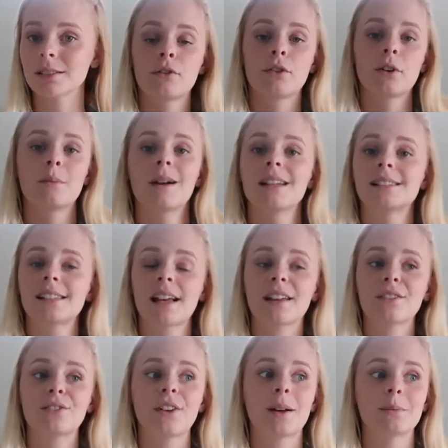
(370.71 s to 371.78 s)
For my
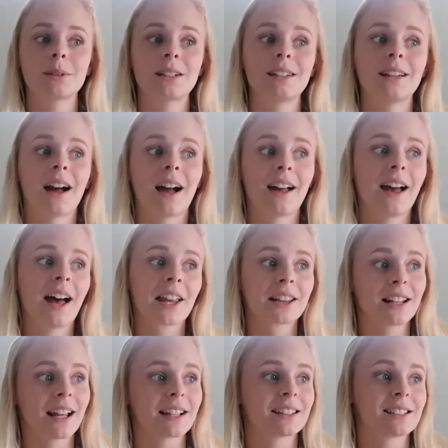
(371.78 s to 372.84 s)
second family, I had
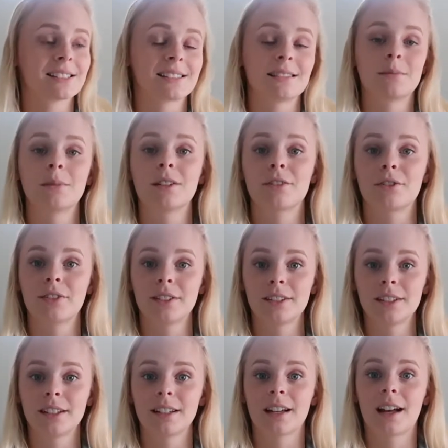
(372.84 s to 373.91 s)
like the similar
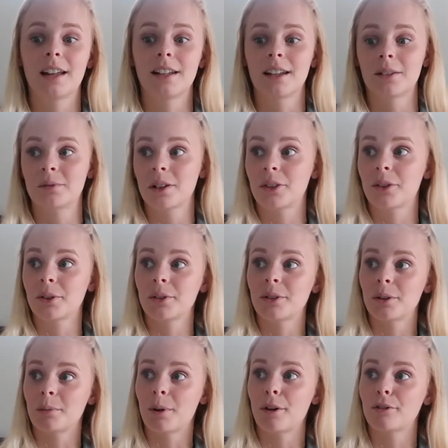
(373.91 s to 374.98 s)
feeling, and I read through
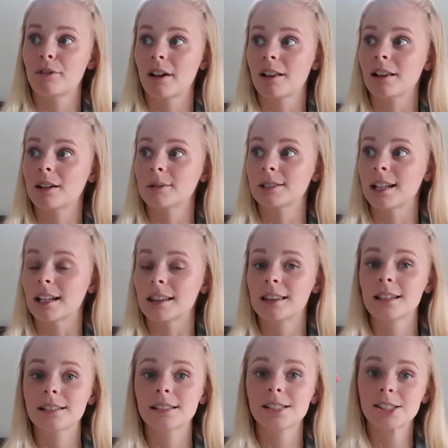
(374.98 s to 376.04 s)
their profile and I was like,
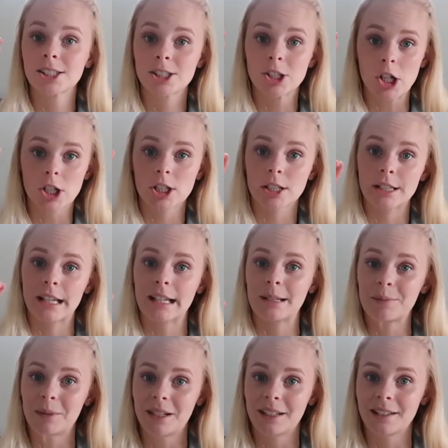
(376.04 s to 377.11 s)
this is just like
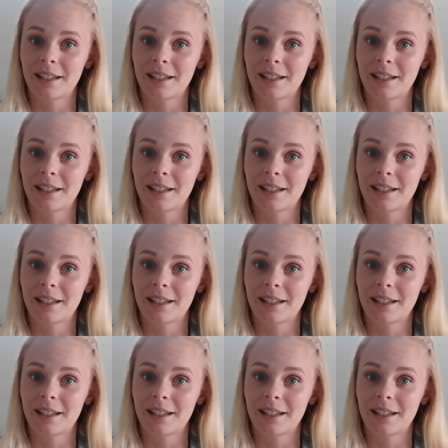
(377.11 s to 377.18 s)
me.